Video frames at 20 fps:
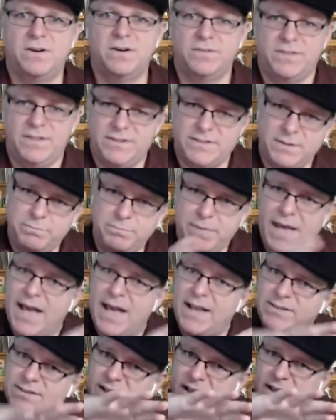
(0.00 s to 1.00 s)
these
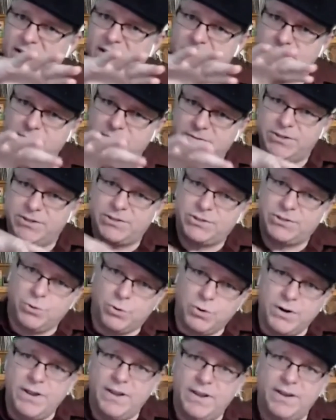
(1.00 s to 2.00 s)
impacts kind of
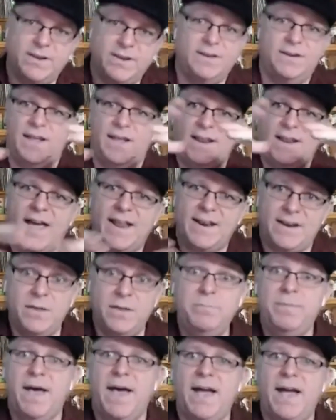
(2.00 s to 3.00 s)
distorted and had an
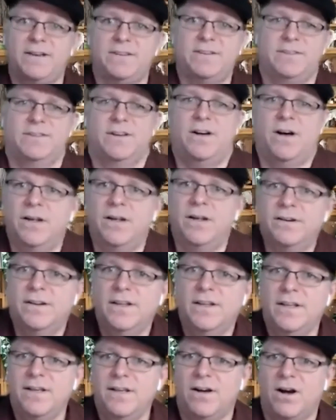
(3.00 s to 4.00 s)
impact on
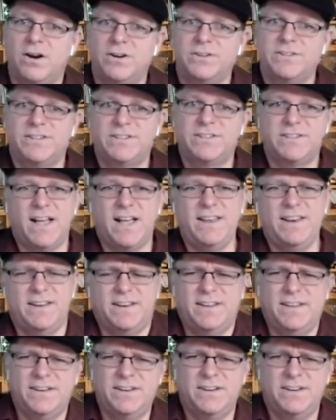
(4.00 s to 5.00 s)
our society
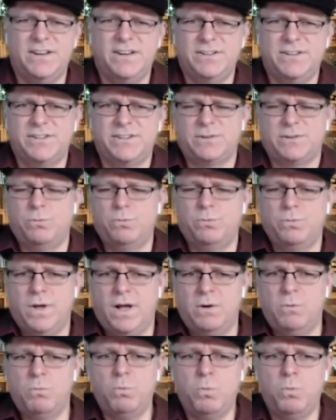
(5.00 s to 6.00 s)
in just a
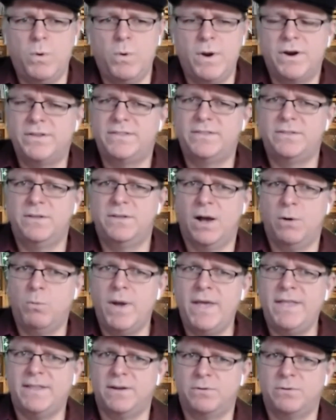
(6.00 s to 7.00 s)

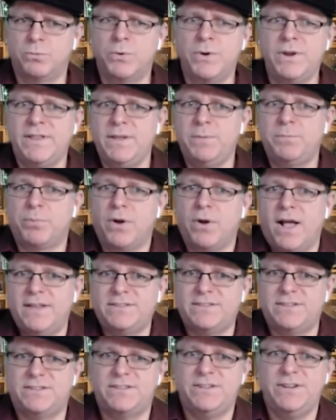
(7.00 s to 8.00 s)
way that really
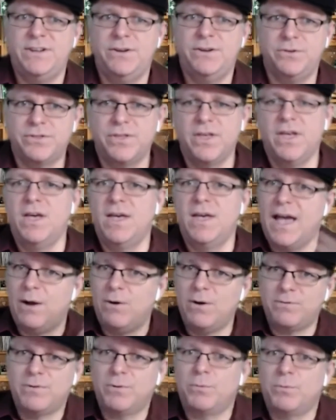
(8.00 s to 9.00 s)
prizes youth.
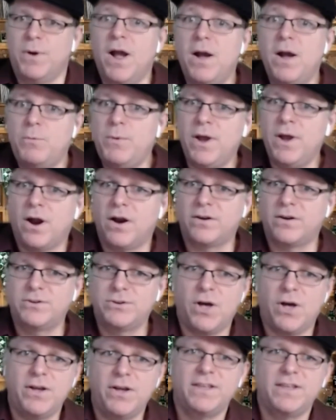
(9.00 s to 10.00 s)
However, we are
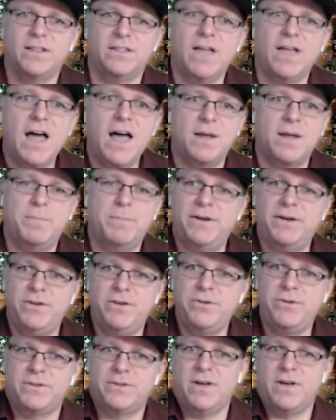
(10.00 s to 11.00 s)
talking a lot about
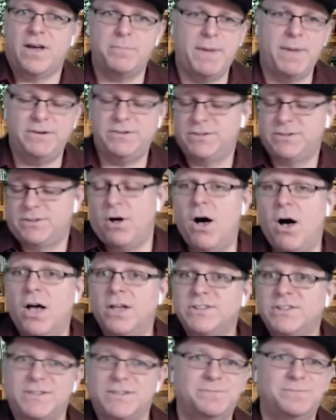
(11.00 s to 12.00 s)
youth and not about just
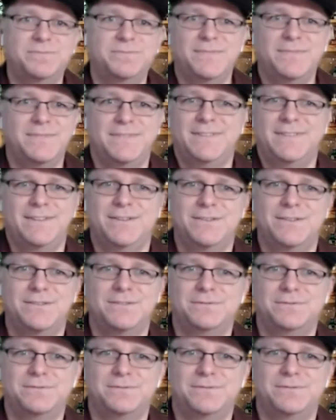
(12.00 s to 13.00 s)
awesome,
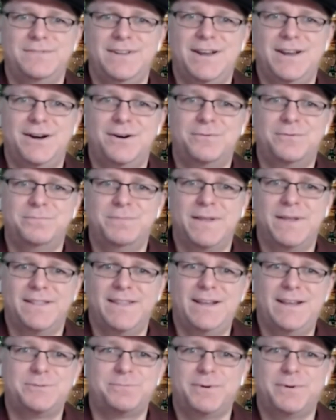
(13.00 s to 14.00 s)
you know,
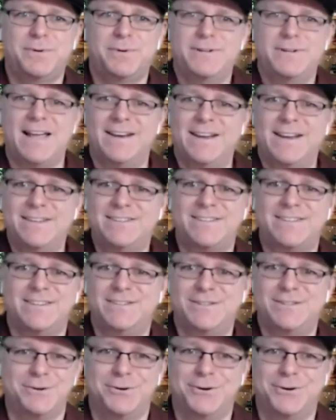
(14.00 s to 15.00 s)
middle-aged protagonists
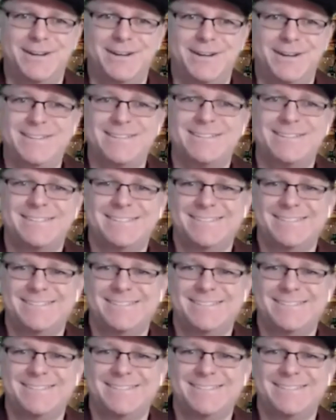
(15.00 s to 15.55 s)
and stories.